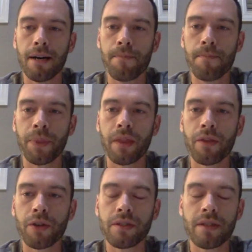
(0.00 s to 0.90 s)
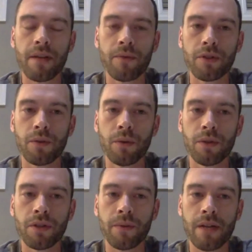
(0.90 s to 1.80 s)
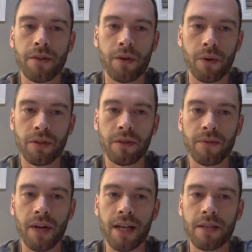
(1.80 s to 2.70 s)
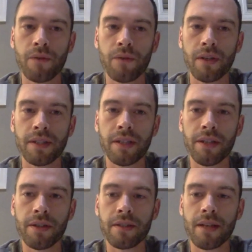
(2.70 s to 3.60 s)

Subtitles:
There's several schools around that are always looking for high school volunteers.